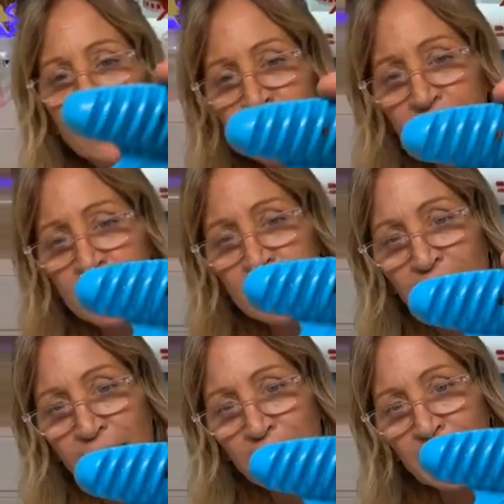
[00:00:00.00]
You can get these at
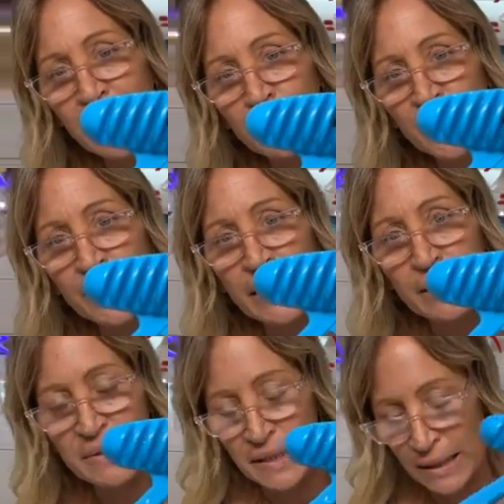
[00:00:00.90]
Hobby Lobby or on
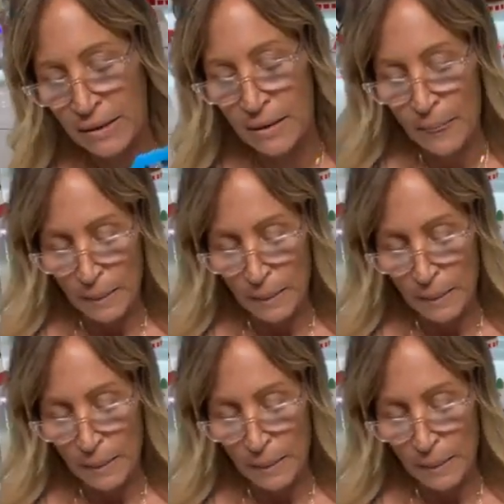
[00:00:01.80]
Amazon.